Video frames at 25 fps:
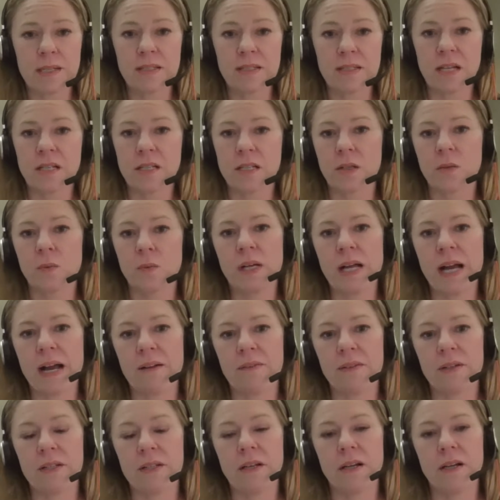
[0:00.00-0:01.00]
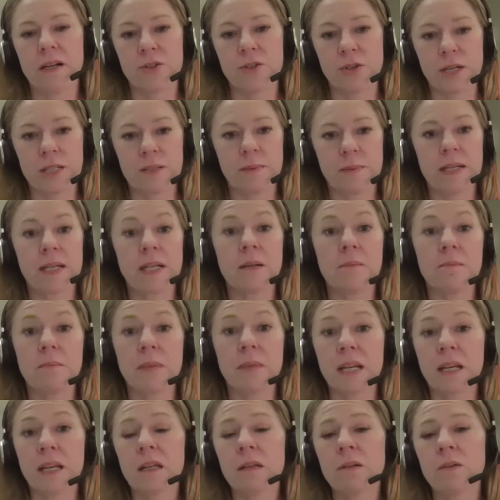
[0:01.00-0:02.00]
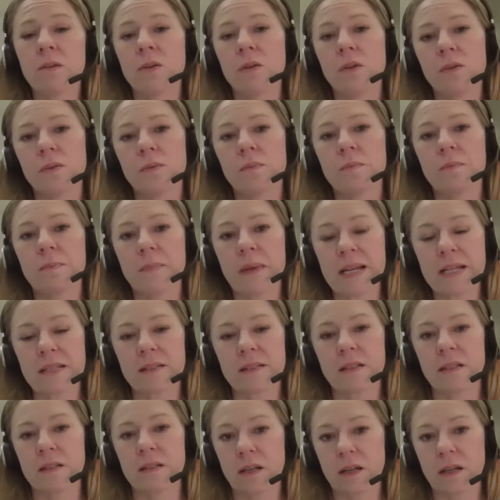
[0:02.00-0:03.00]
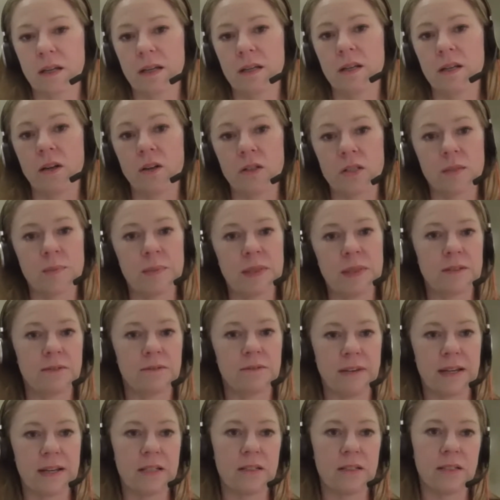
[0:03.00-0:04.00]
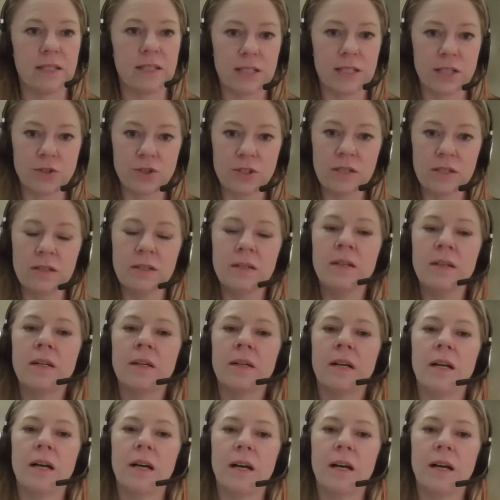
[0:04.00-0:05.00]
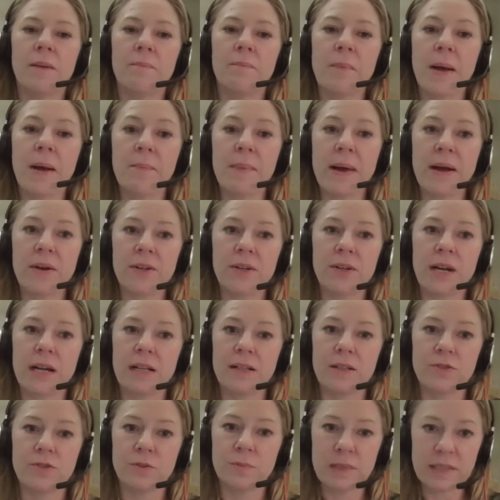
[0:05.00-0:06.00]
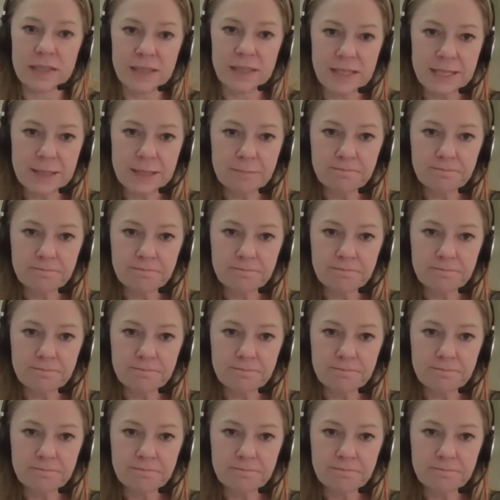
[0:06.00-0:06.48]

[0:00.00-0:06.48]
center will have a transplant committee who makes an ultimate and final decision about your eligibility.